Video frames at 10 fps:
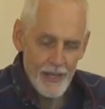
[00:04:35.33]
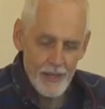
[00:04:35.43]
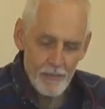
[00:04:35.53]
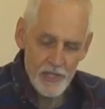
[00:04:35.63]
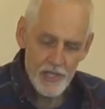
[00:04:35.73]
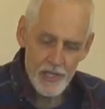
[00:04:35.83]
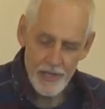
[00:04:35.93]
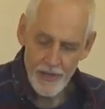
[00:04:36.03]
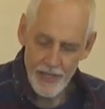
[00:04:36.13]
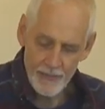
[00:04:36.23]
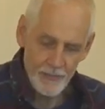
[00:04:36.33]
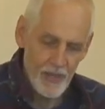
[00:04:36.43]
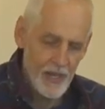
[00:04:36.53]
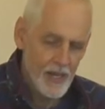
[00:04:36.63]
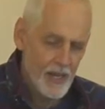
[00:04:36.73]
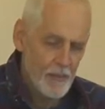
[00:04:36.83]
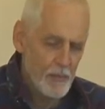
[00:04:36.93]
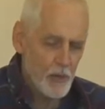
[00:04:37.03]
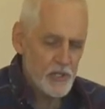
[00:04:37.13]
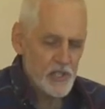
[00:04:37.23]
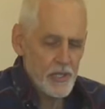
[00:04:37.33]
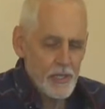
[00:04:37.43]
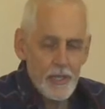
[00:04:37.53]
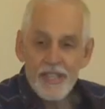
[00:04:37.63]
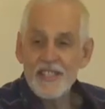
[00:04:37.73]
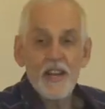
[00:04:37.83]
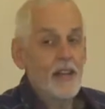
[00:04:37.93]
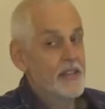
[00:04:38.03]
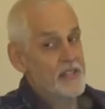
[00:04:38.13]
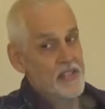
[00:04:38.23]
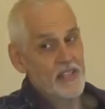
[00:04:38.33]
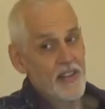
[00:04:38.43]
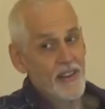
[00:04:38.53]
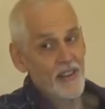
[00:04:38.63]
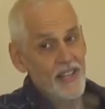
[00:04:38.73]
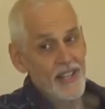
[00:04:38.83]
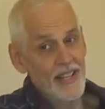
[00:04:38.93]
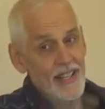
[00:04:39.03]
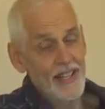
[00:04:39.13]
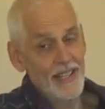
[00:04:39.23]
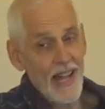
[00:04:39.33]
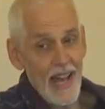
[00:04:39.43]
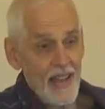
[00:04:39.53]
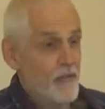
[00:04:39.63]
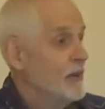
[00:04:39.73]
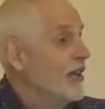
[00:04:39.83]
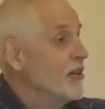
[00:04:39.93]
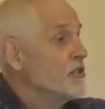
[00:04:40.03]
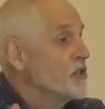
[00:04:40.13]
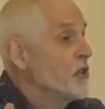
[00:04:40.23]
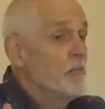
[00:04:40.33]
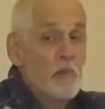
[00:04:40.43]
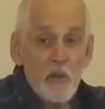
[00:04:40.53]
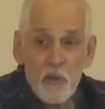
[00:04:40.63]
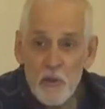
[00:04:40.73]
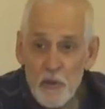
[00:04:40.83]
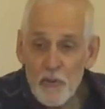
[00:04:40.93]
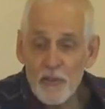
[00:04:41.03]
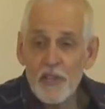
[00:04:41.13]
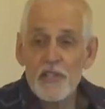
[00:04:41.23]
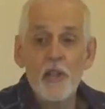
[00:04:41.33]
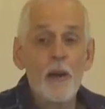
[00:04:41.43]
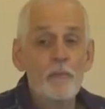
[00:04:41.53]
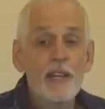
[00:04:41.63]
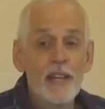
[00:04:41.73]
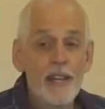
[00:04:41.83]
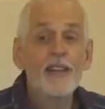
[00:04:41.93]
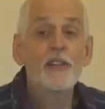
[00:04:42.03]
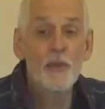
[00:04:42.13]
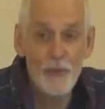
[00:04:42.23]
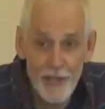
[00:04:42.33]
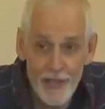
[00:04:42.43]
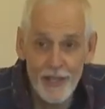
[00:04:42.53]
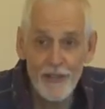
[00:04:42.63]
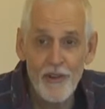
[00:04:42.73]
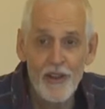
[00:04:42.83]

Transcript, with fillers: machinery. Motion is not necessarily life. Because you move does not mean you live.